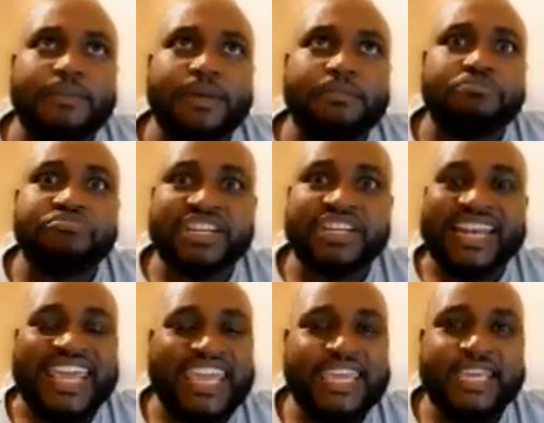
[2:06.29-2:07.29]

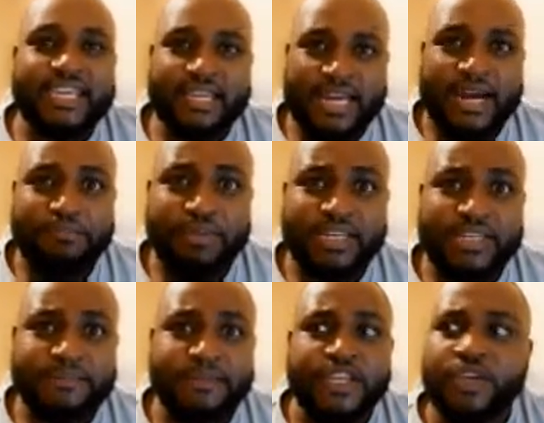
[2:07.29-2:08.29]
bricklaying company.